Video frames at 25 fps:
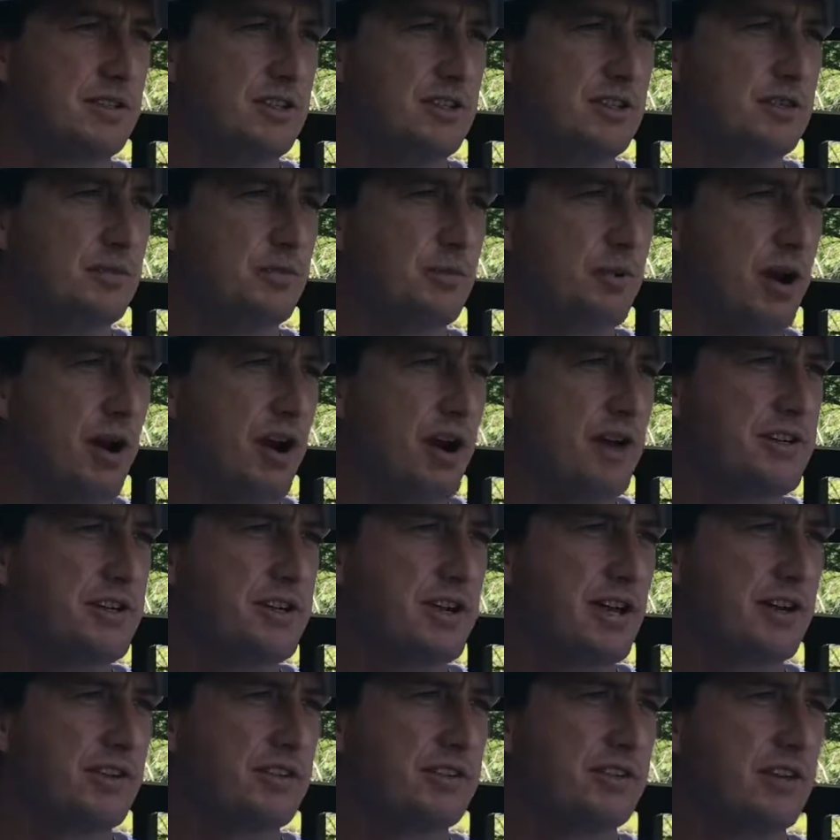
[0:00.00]
These
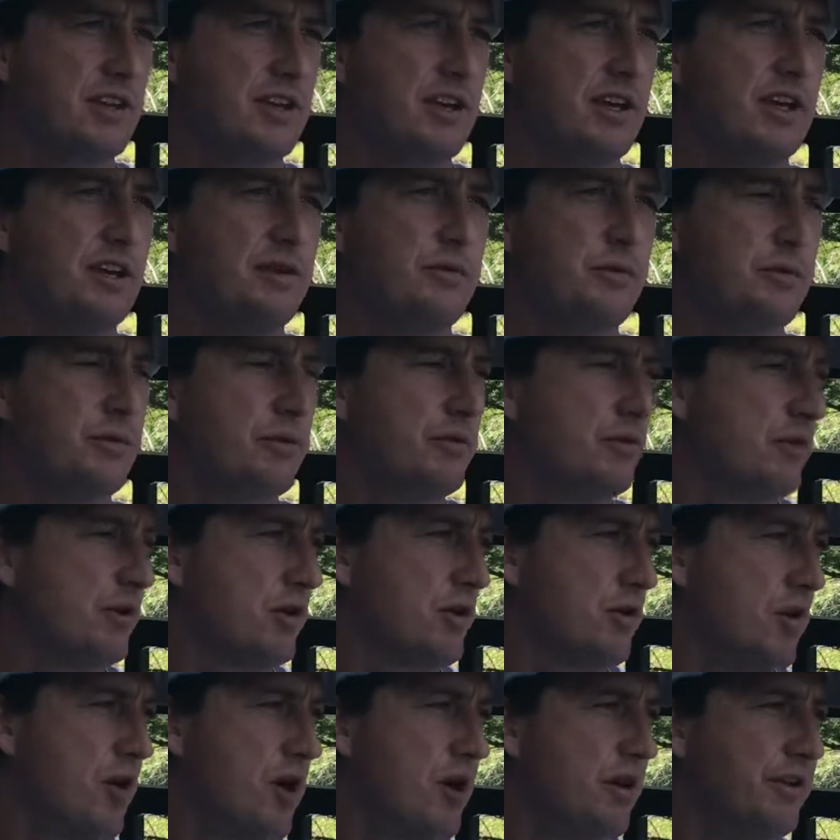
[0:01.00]
projects improve the
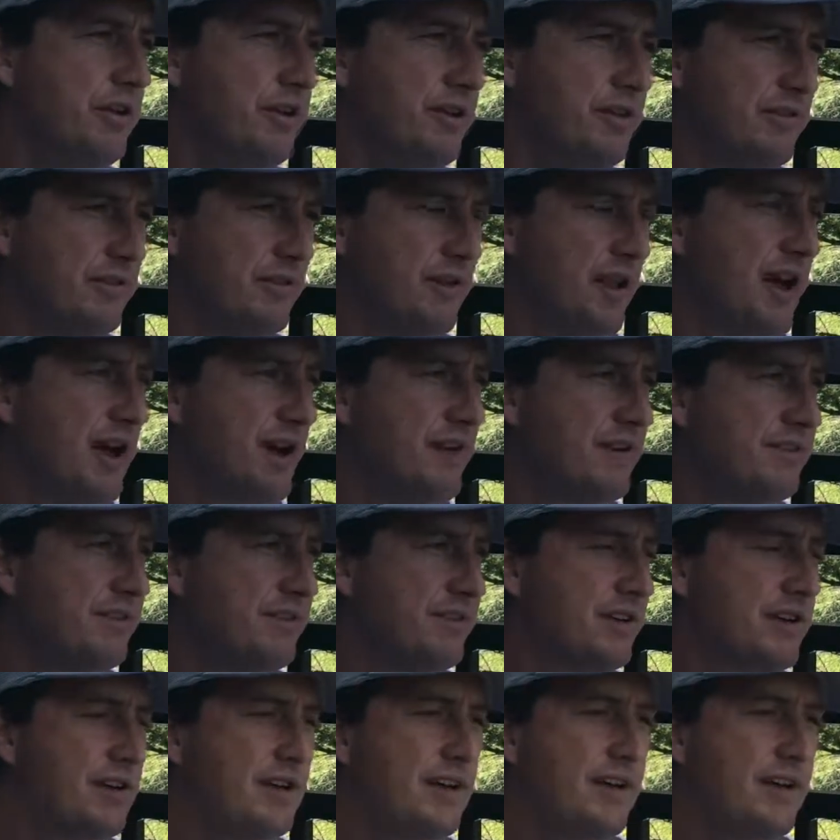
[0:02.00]
quality of life,